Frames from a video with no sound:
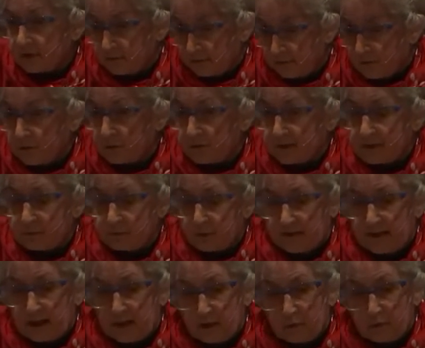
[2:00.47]
to, of course,
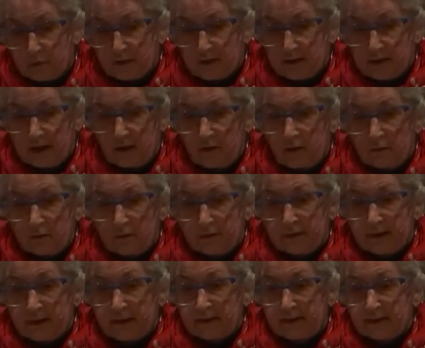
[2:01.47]
what they called the Yarra
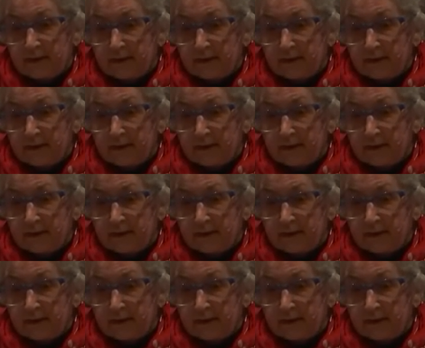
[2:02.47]
River.